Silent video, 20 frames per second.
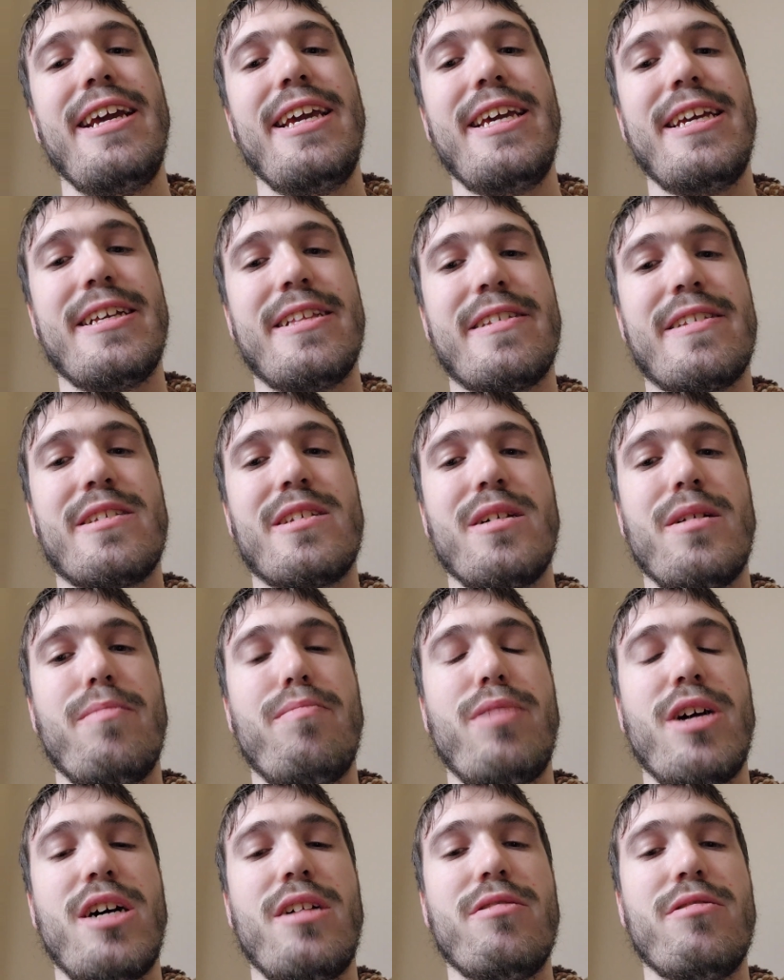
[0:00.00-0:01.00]
it's
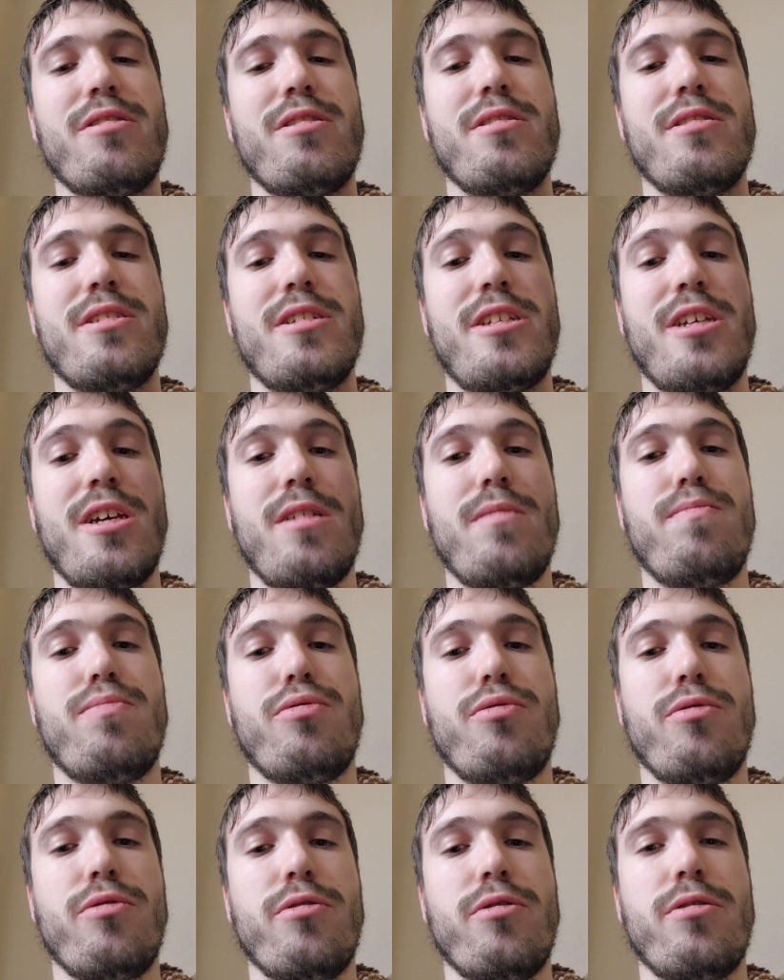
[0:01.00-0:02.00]
about
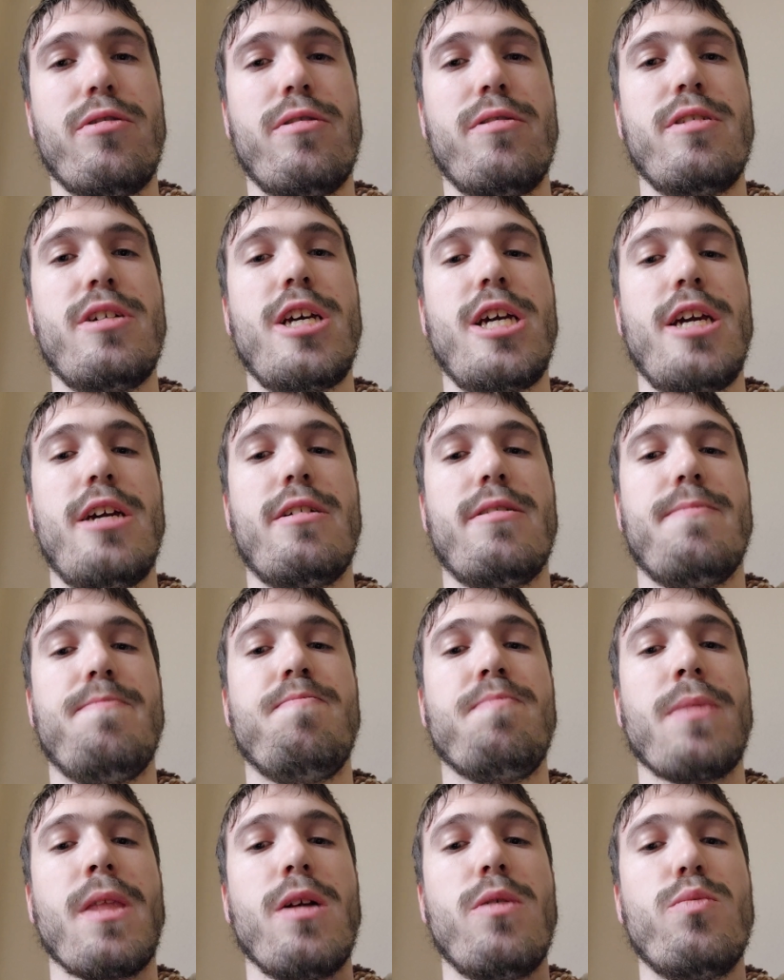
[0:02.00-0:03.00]
Deadpool
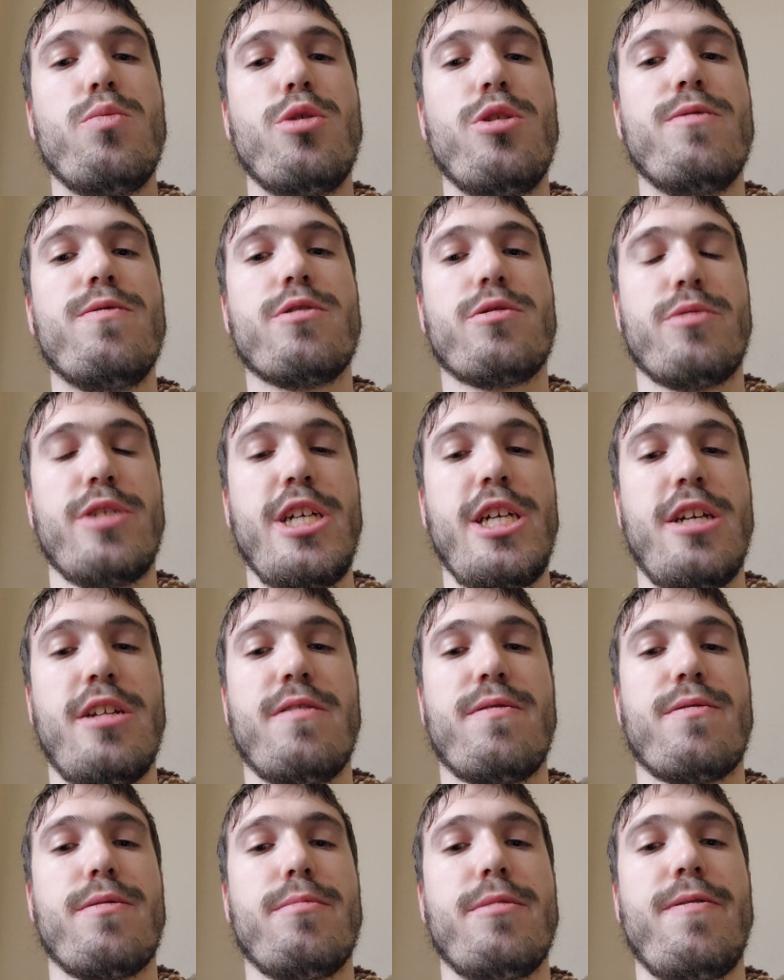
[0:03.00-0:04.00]
and Wolverine
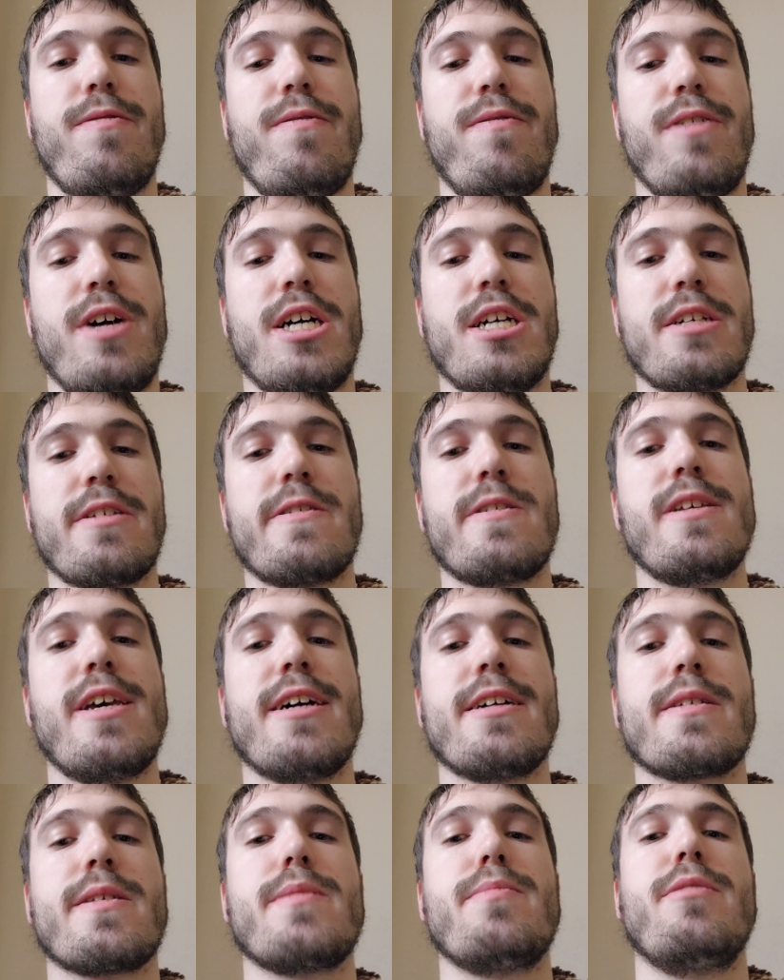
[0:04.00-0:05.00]
from the Fox
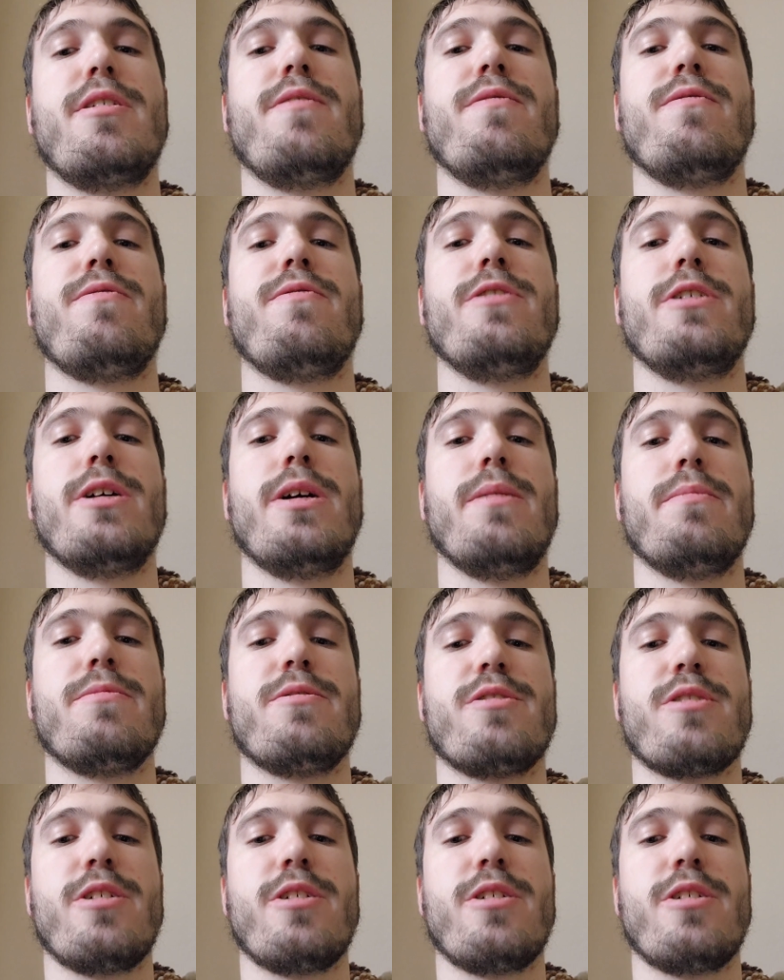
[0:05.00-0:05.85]
X-Men films.